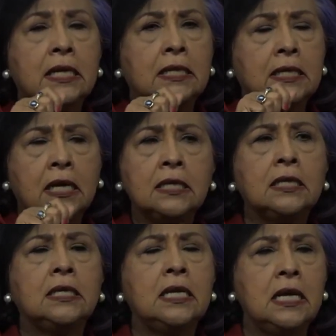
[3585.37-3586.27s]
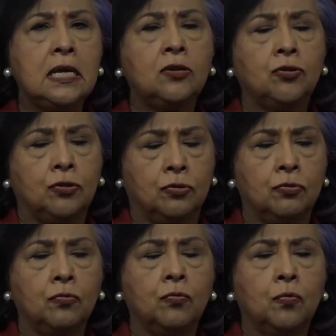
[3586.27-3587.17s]
it does need
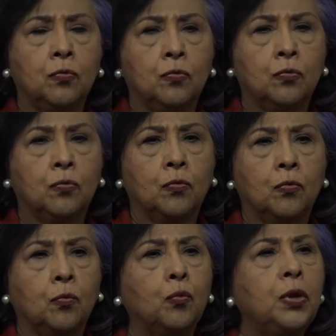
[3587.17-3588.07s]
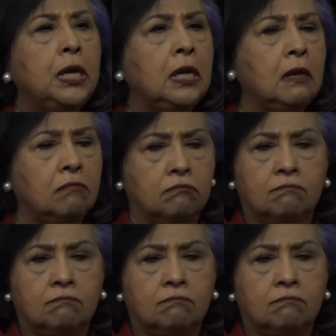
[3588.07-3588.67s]
to reimagine